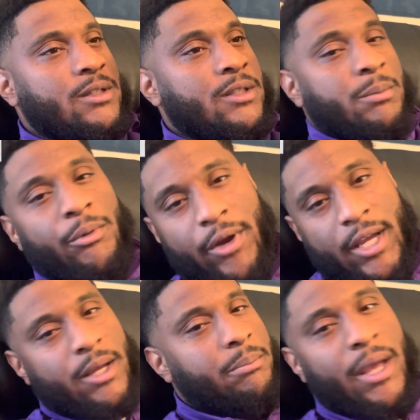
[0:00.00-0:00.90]
The
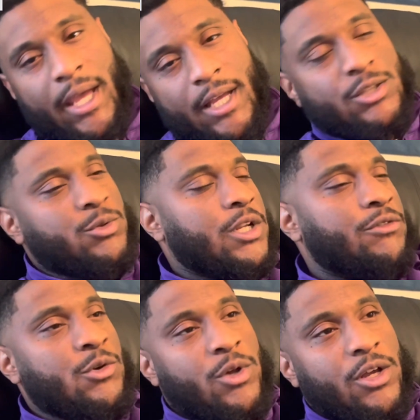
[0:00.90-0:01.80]
Bread Bands, whatever
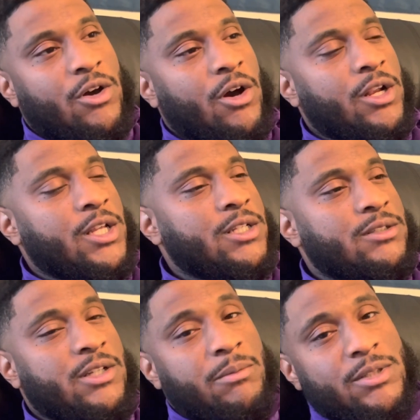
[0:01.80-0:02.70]
you want to call
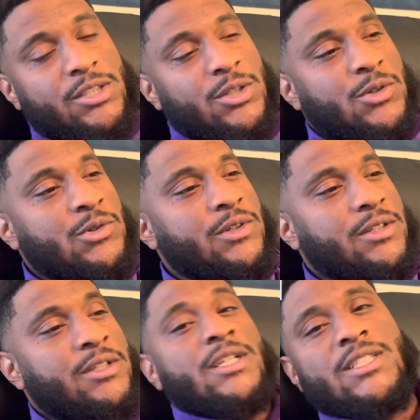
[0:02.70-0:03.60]
it, number two.
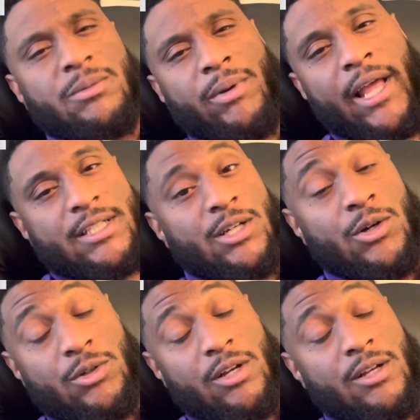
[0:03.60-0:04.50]
Then it's the Black
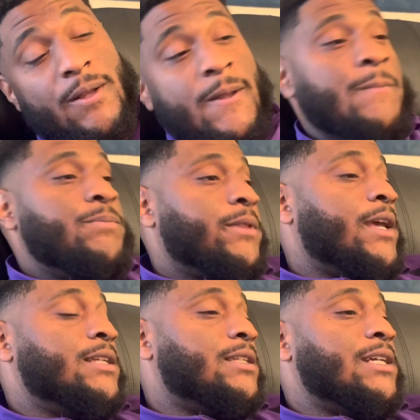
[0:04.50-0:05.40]
Toe.
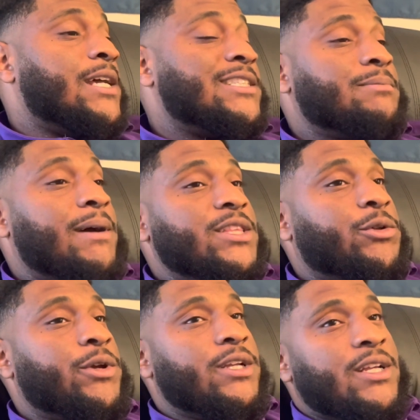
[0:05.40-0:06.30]
It's my
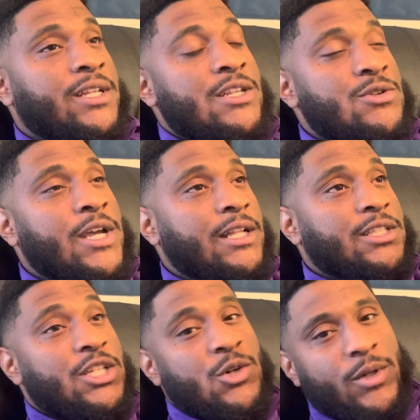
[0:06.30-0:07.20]
three. Then you got
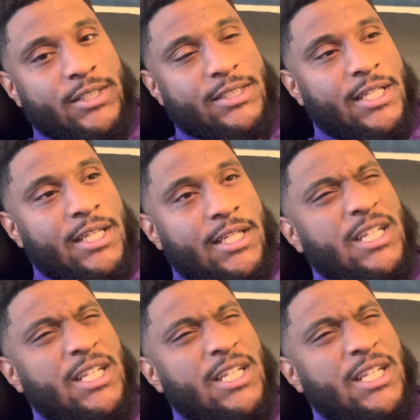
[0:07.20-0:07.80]
the UNC.